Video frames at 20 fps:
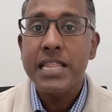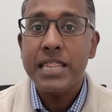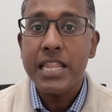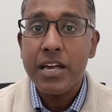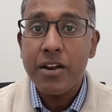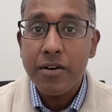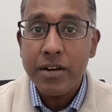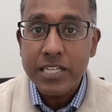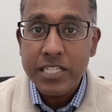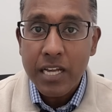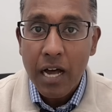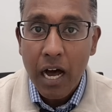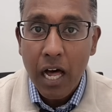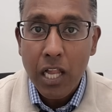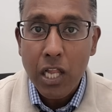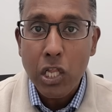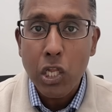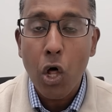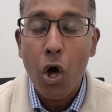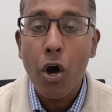There is a
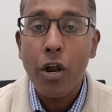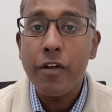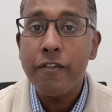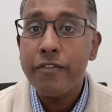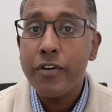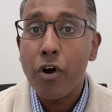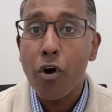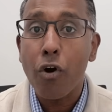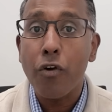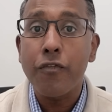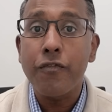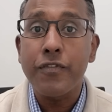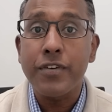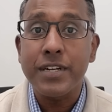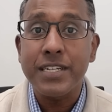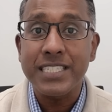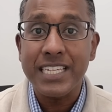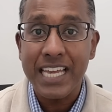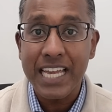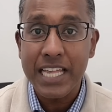lot of
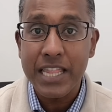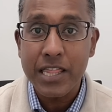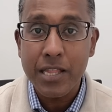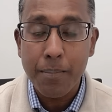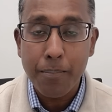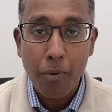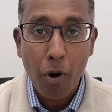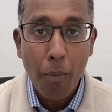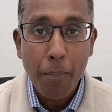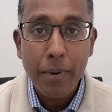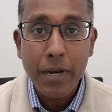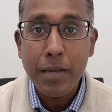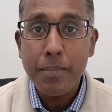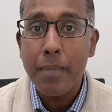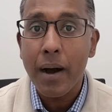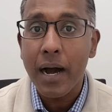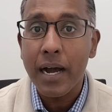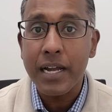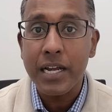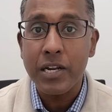confidence in the property
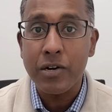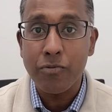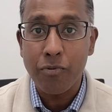market